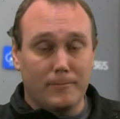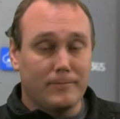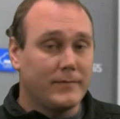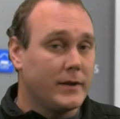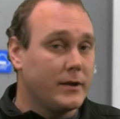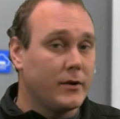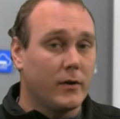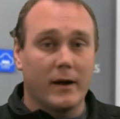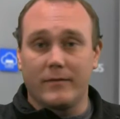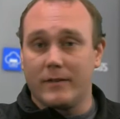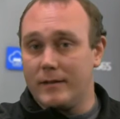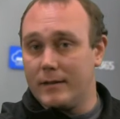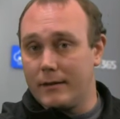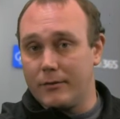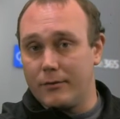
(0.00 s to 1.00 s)
You don't have to
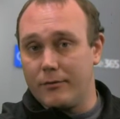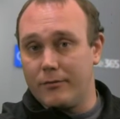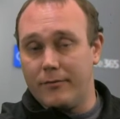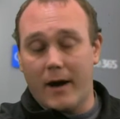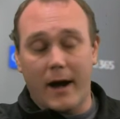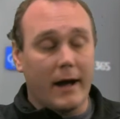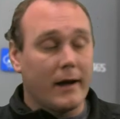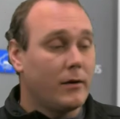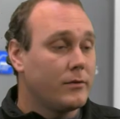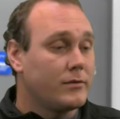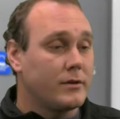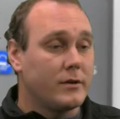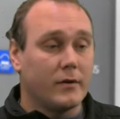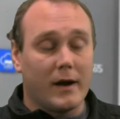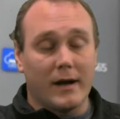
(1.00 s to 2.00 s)
dig through files.
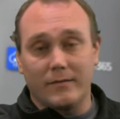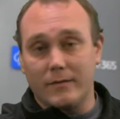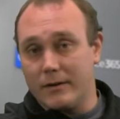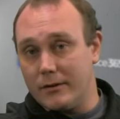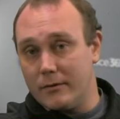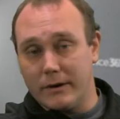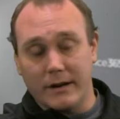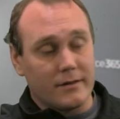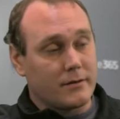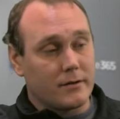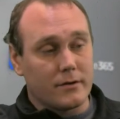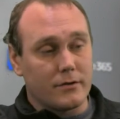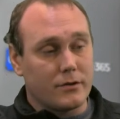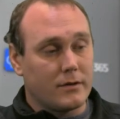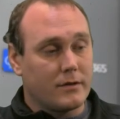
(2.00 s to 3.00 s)
You don't have to do any
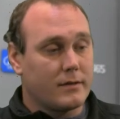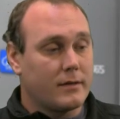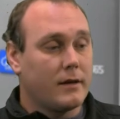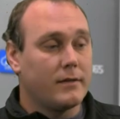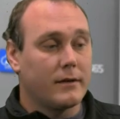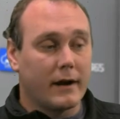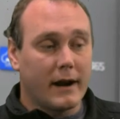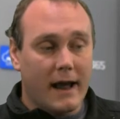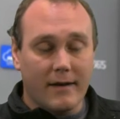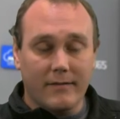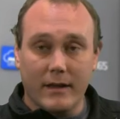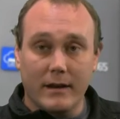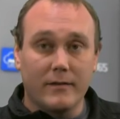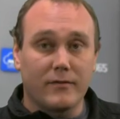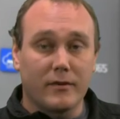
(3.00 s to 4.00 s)
searches. They're going to have
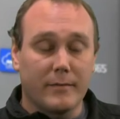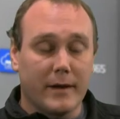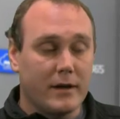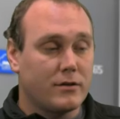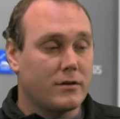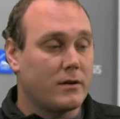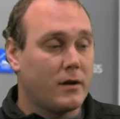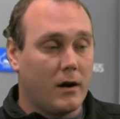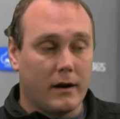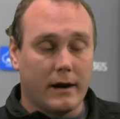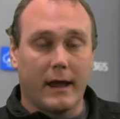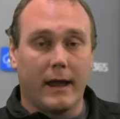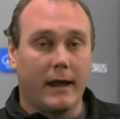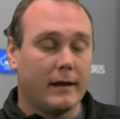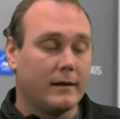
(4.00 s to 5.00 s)
that information on
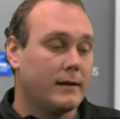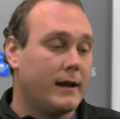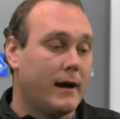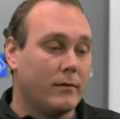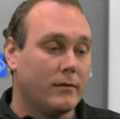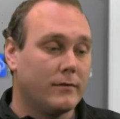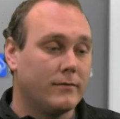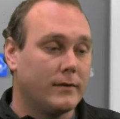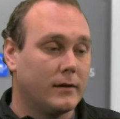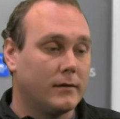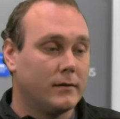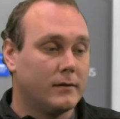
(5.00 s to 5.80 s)
hand out in the field.